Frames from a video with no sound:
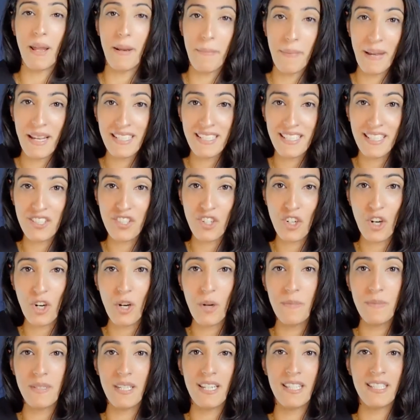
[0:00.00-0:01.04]
In basic
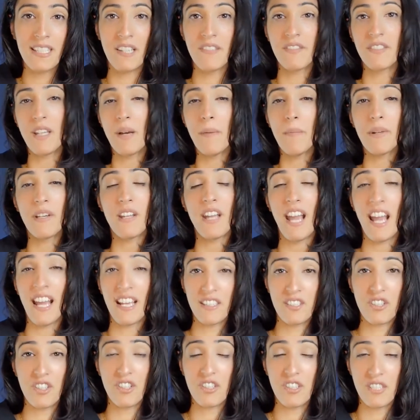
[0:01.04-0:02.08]
terms, is if somebody
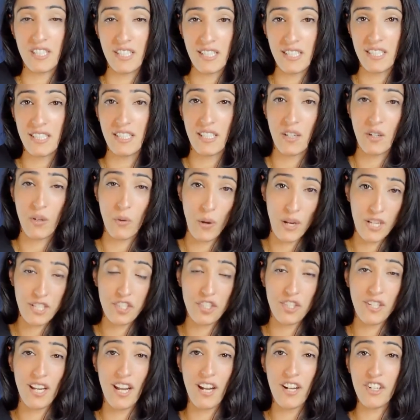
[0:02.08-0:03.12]
answers this
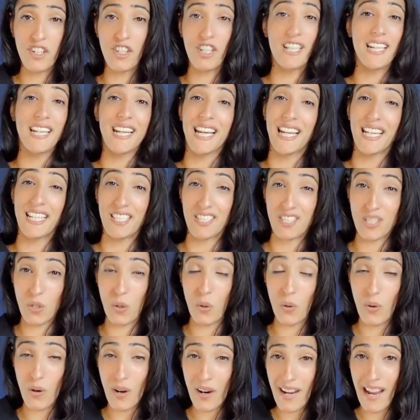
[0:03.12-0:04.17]
questionnaire, you're going to get a
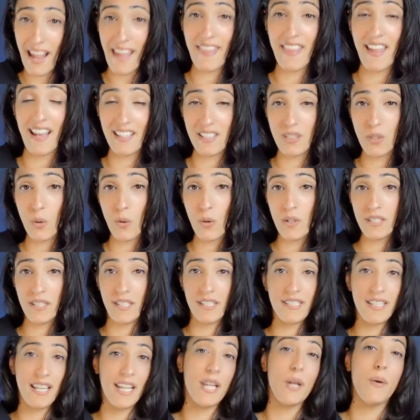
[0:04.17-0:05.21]
score, and that score is
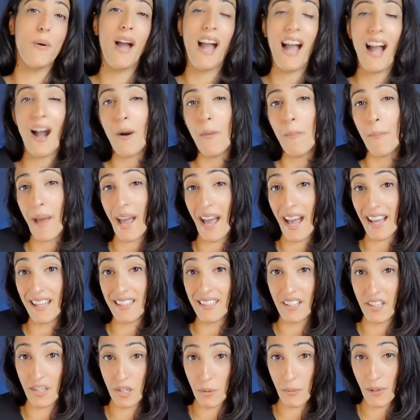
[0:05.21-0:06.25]
going to tell you how
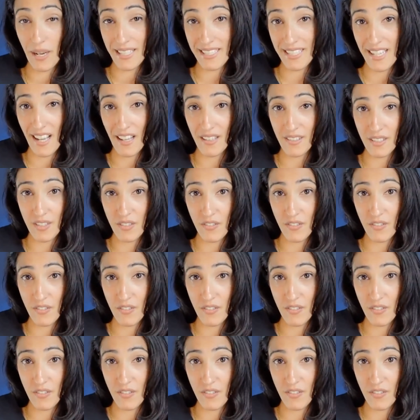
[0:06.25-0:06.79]
bad their erectile